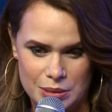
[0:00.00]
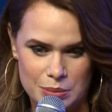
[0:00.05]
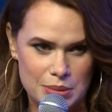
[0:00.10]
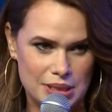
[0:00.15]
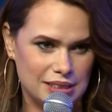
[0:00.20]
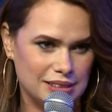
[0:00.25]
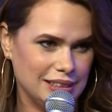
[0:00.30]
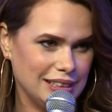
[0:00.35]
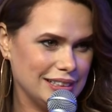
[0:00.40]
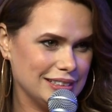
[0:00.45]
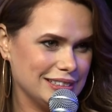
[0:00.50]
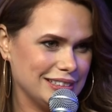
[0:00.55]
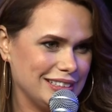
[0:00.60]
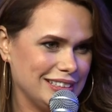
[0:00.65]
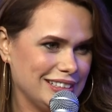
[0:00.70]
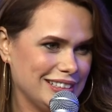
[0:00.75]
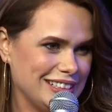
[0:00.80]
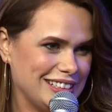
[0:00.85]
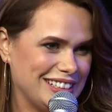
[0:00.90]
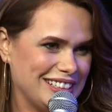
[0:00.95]
to me
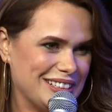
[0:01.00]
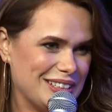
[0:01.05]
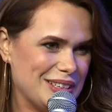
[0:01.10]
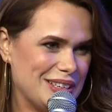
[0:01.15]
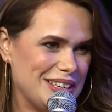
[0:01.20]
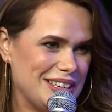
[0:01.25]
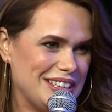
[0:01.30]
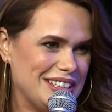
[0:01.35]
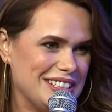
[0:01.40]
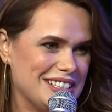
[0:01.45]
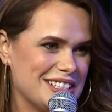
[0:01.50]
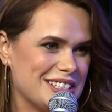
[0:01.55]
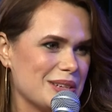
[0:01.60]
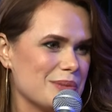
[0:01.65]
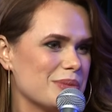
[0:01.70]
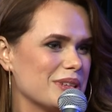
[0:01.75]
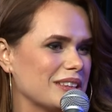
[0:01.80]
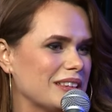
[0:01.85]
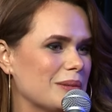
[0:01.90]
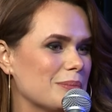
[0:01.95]
lately, and it's
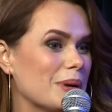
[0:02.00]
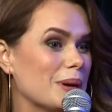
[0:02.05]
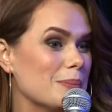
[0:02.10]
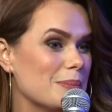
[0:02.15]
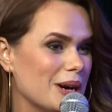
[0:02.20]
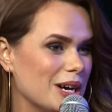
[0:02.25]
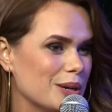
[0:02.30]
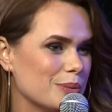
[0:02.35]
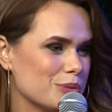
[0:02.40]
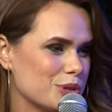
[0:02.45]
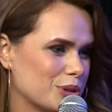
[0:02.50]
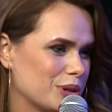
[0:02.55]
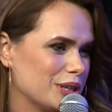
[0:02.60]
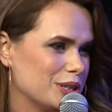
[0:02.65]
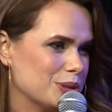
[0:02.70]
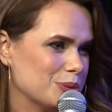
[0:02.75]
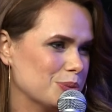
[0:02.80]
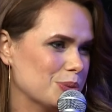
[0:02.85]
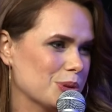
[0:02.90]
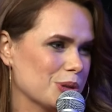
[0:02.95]
something that my mom
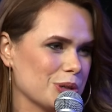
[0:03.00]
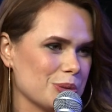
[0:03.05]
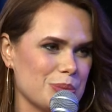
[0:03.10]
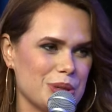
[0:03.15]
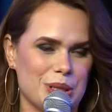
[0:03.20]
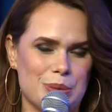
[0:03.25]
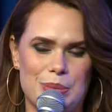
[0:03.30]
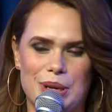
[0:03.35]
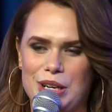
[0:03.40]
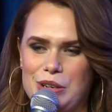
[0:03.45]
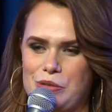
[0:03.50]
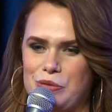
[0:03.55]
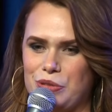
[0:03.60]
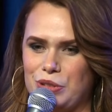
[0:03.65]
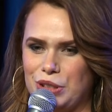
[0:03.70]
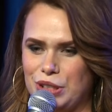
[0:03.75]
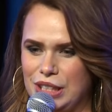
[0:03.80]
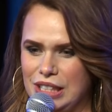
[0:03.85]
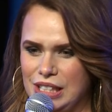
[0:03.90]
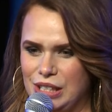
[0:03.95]
tried to warn me about
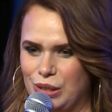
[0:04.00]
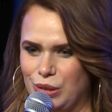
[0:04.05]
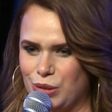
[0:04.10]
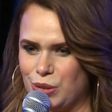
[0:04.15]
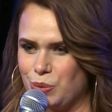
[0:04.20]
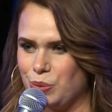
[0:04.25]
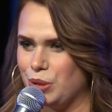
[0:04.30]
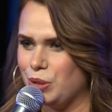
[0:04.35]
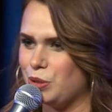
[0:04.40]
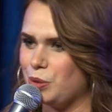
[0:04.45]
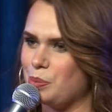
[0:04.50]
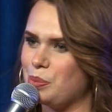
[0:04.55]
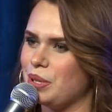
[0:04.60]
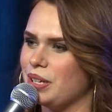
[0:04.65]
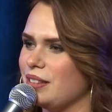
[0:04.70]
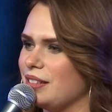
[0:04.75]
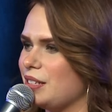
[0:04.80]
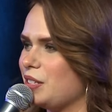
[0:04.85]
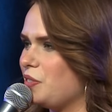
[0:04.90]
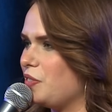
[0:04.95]
for years. We used to
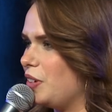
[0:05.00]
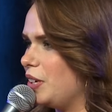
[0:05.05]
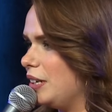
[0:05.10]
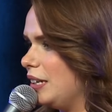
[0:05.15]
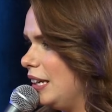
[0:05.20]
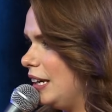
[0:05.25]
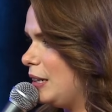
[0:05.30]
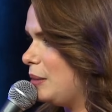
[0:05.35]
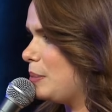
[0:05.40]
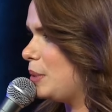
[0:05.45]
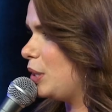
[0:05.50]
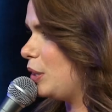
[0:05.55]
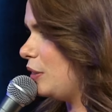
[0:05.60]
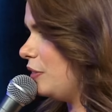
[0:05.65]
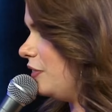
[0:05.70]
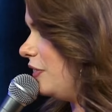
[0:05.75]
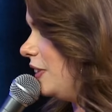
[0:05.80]
play this fun game in our